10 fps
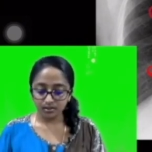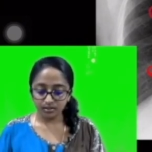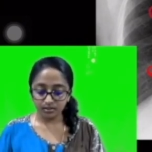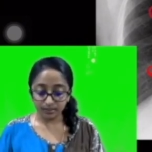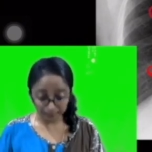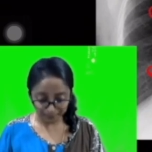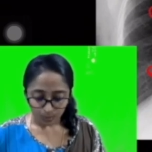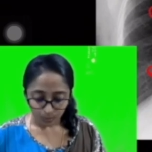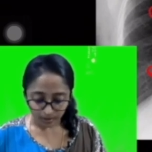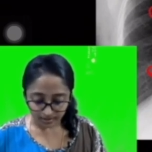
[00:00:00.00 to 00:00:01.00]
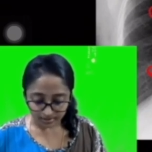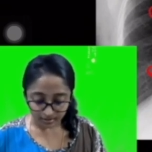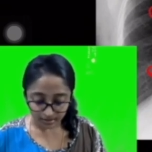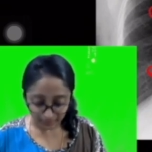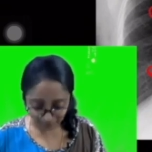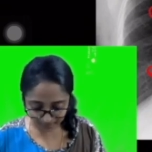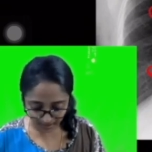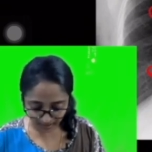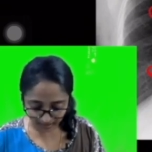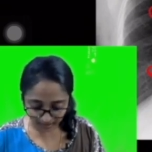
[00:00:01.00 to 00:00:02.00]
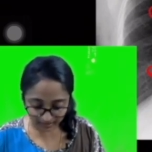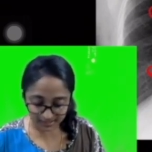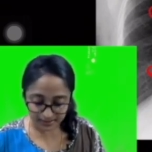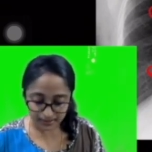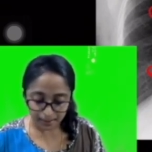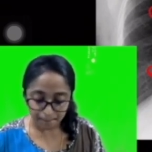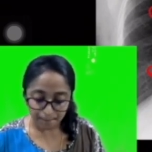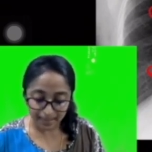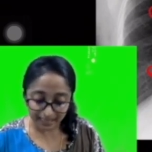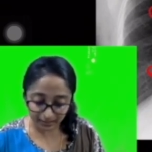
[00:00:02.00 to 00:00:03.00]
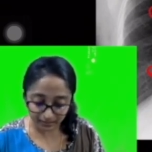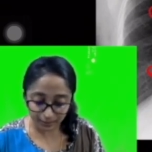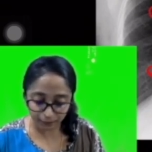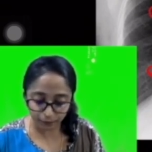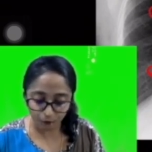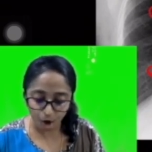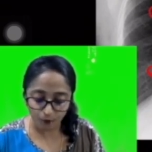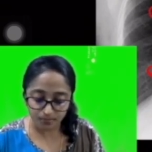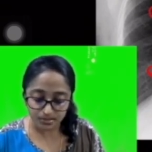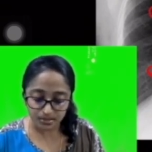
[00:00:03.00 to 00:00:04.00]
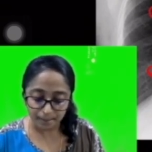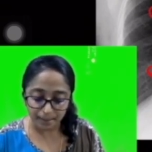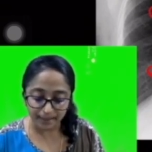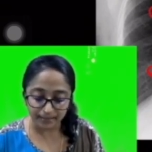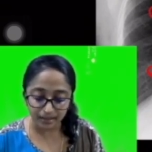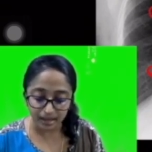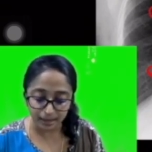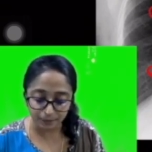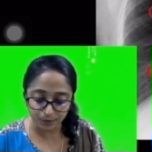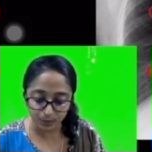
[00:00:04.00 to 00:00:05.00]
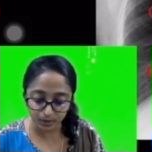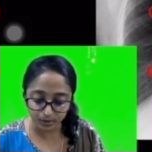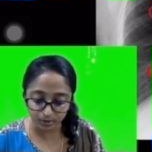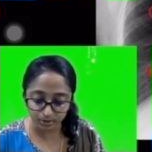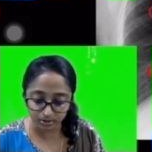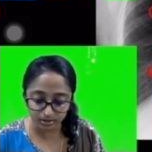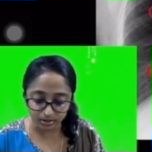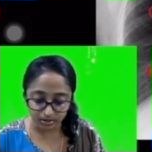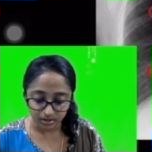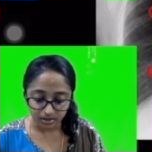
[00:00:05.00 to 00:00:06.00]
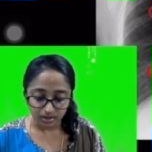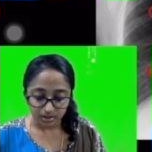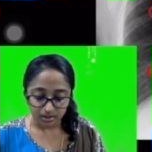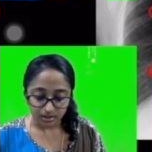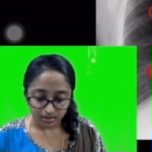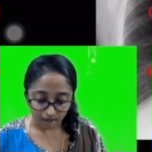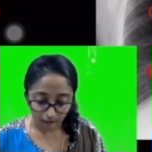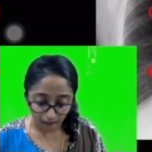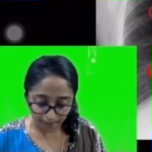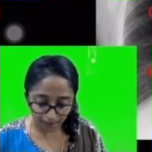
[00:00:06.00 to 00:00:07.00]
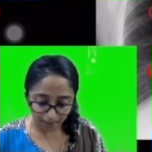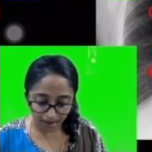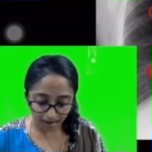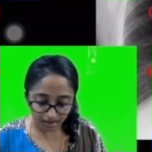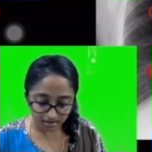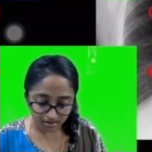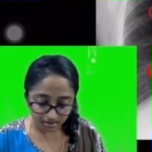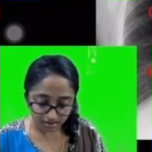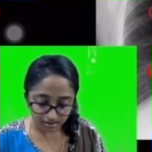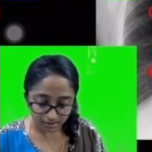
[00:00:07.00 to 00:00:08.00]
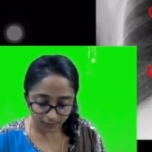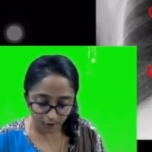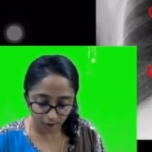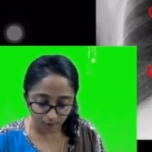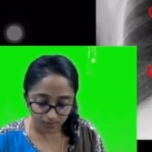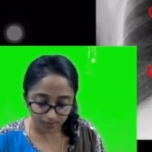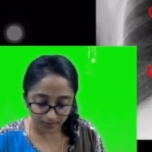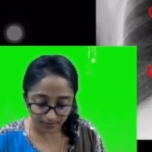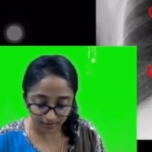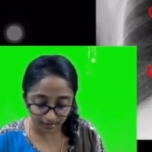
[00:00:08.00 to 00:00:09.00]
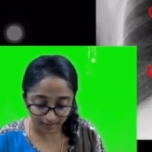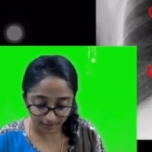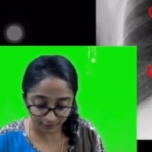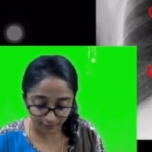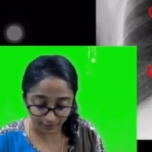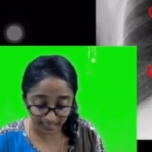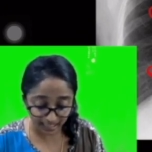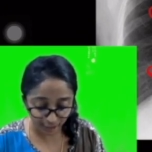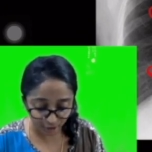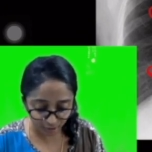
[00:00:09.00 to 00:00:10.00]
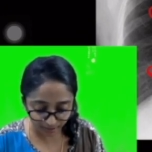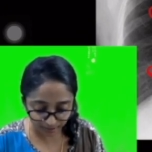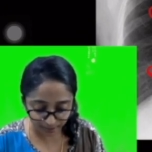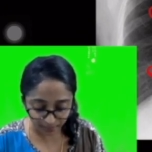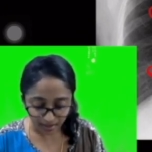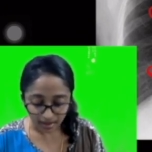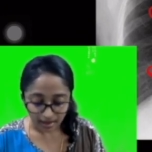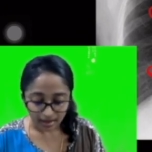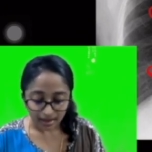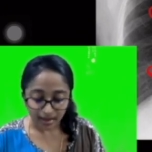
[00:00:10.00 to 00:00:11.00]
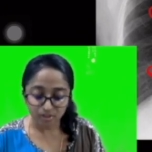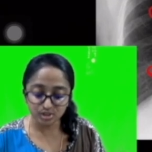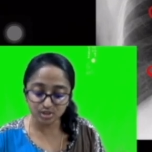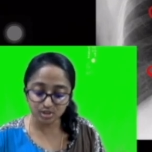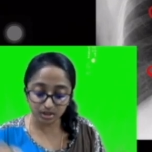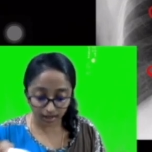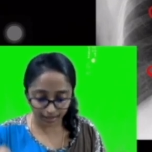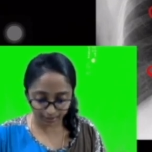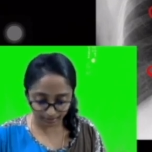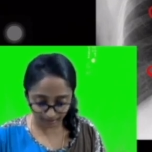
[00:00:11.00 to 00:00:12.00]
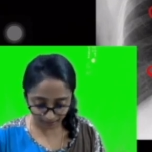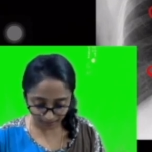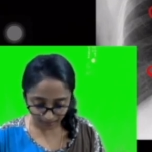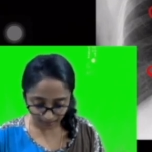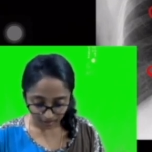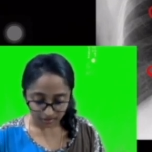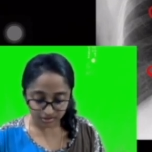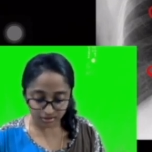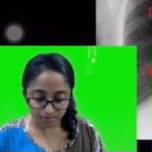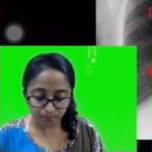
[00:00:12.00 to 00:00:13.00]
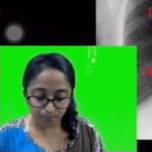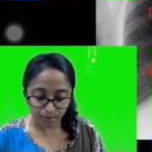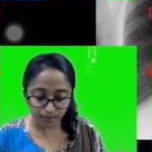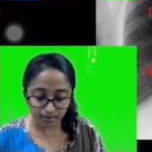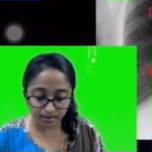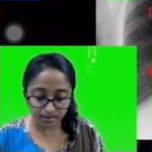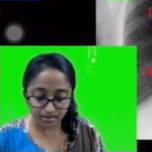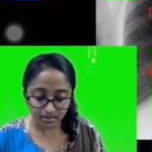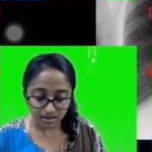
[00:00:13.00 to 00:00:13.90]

Clear? Whereas in the left side, it is mainly formed by the left ventricle. The upper part is formed by the left atrium and still higher up, this prominent